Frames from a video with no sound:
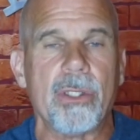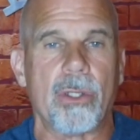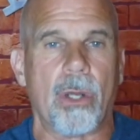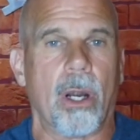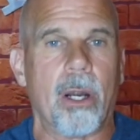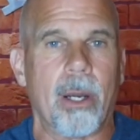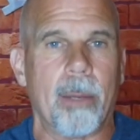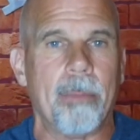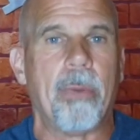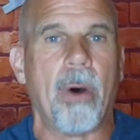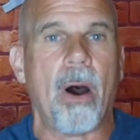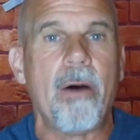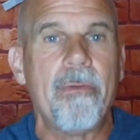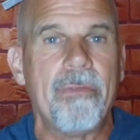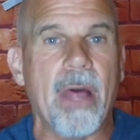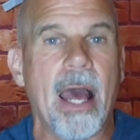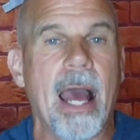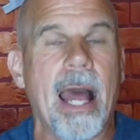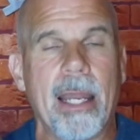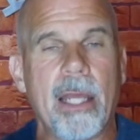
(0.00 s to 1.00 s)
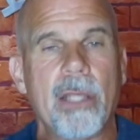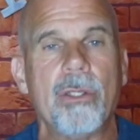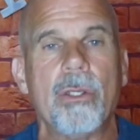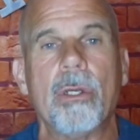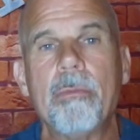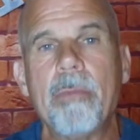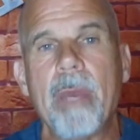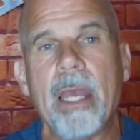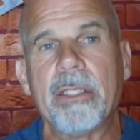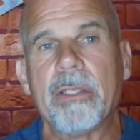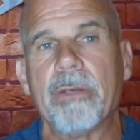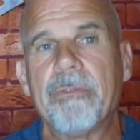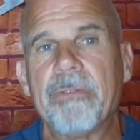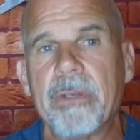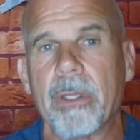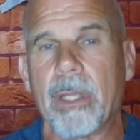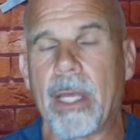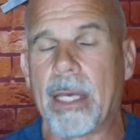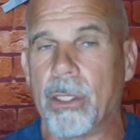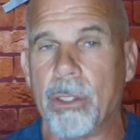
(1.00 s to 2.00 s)
are above that and you're made to
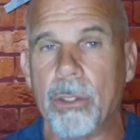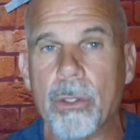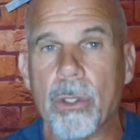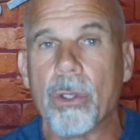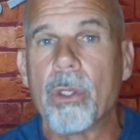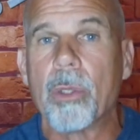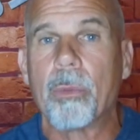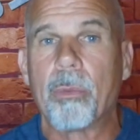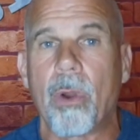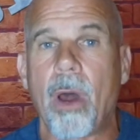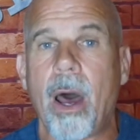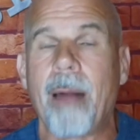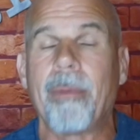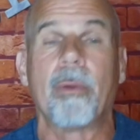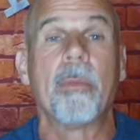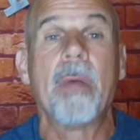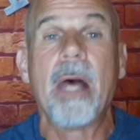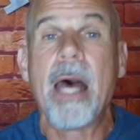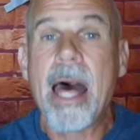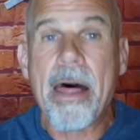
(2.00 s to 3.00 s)
feel like you're the problem,